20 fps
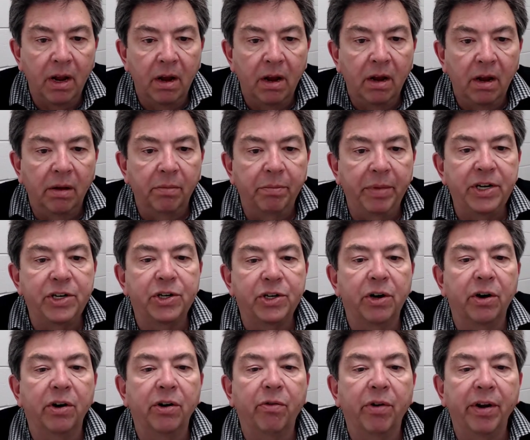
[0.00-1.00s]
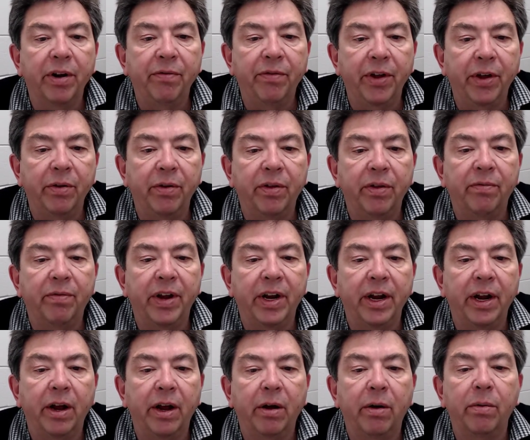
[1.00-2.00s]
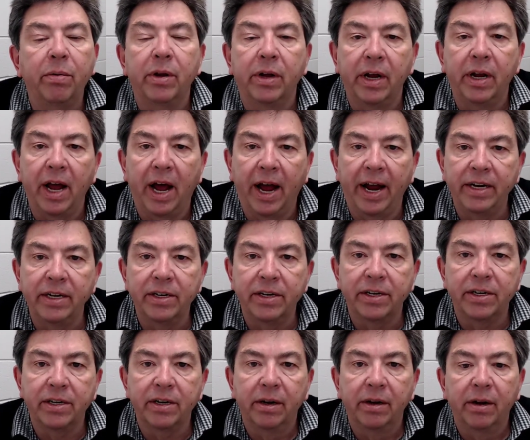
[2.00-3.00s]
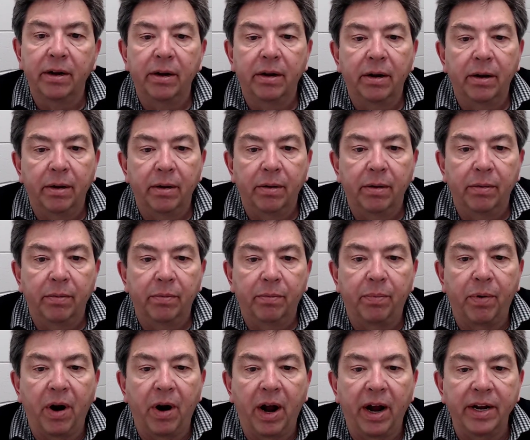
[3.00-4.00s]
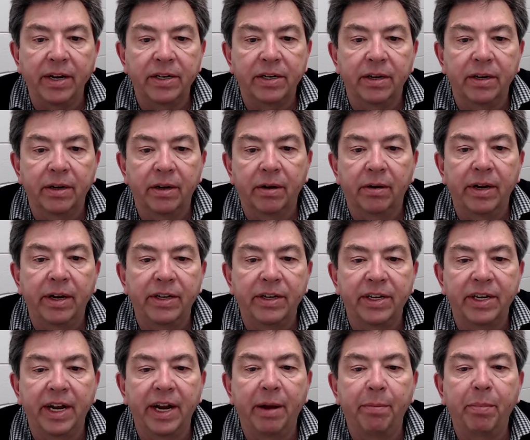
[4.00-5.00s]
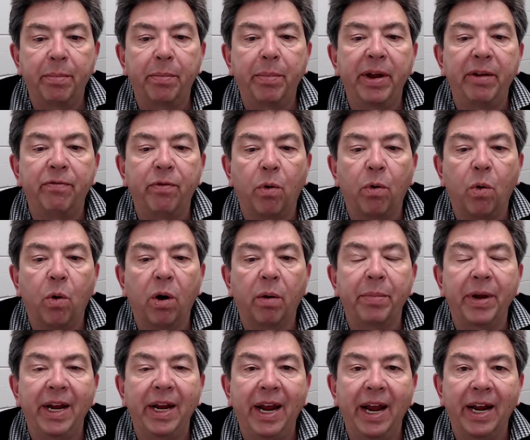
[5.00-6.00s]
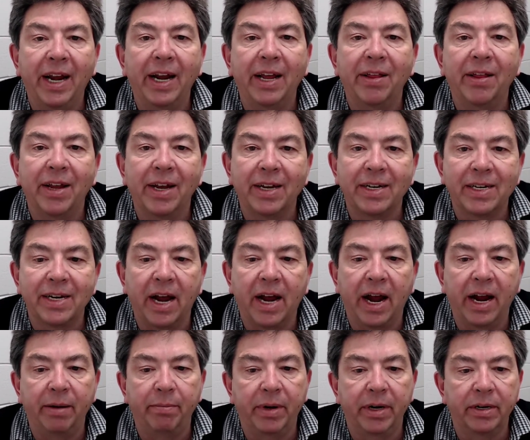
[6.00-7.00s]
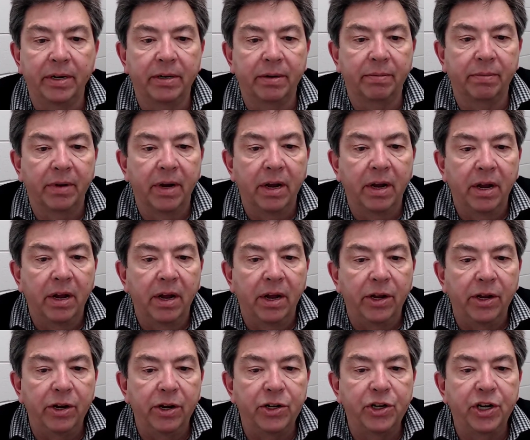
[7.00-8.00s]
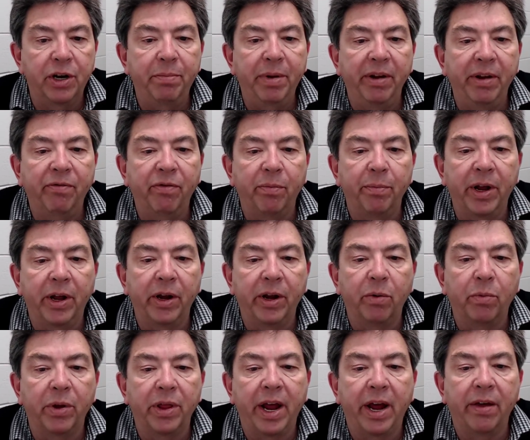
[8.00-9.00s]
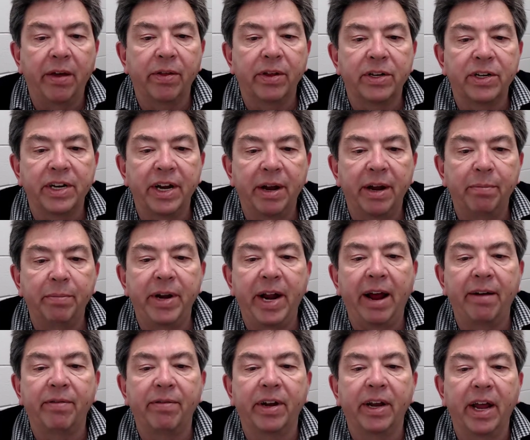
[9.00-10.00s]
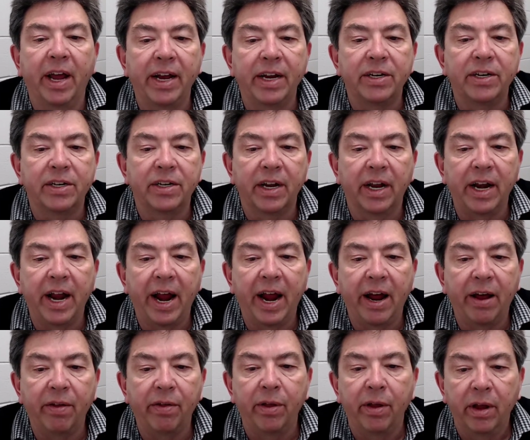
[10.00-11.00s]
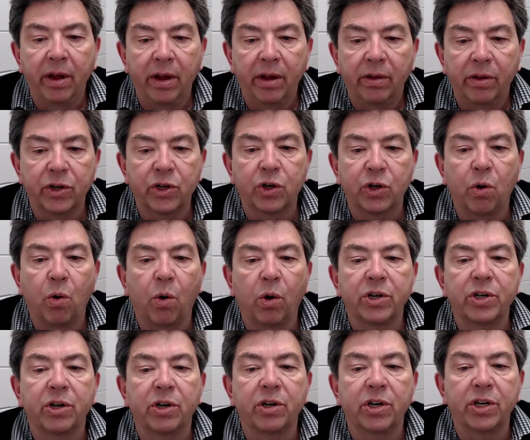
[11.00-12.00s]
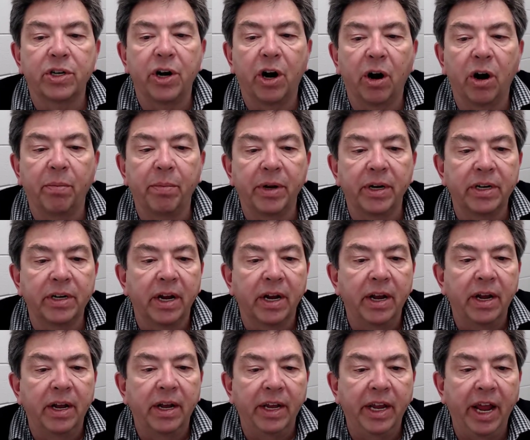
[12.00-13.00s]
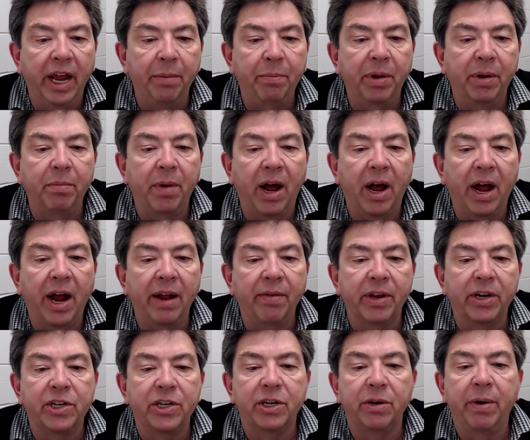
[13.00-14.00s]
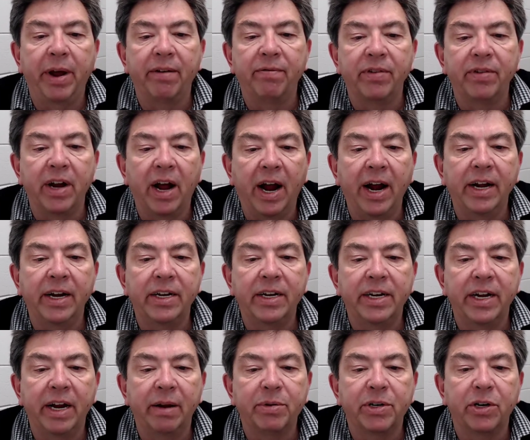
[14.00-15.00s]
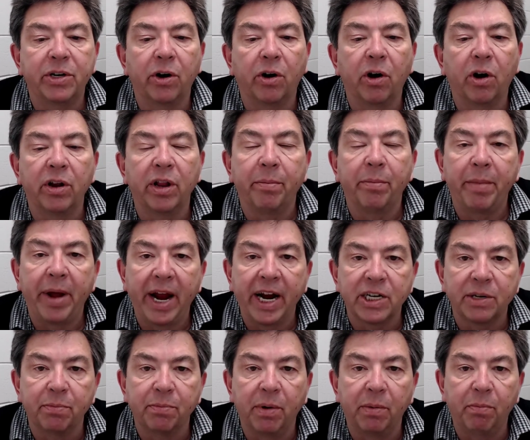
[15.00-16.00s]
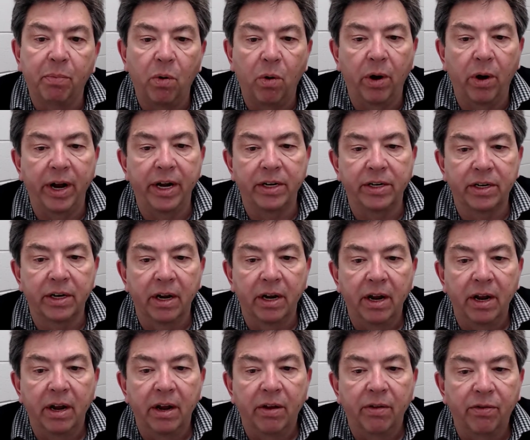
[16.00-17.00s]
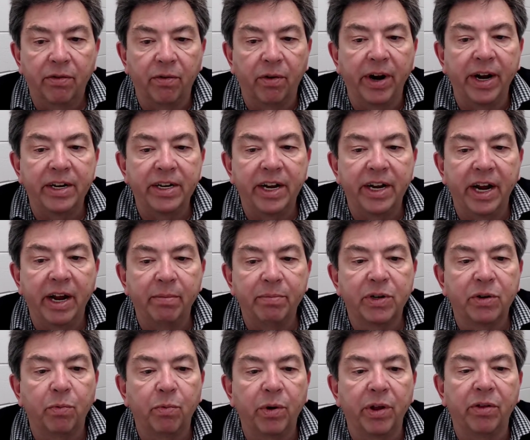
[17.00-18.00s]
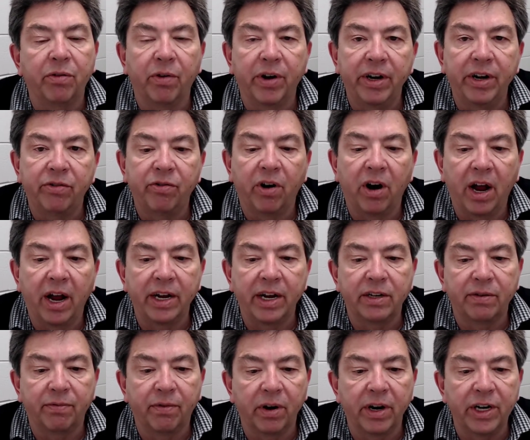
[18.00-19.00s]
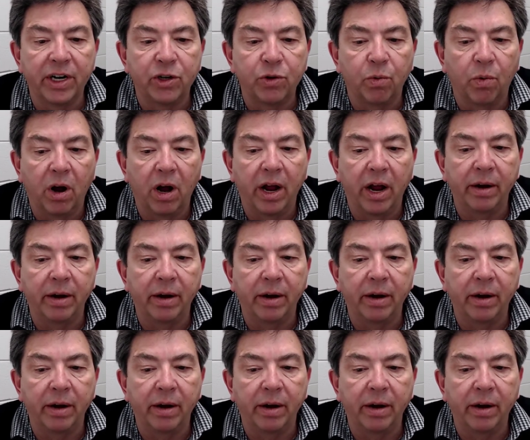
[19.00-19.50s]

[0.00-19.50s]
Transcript: Be sure to review the video guidance, price SIM before beginning the assignment. You should be familiar with how the SIM navigates and how the scores are determined. Keep in mind that you have 9 attempts to earn the maximum points. 3 attempts with 3 tries for each one.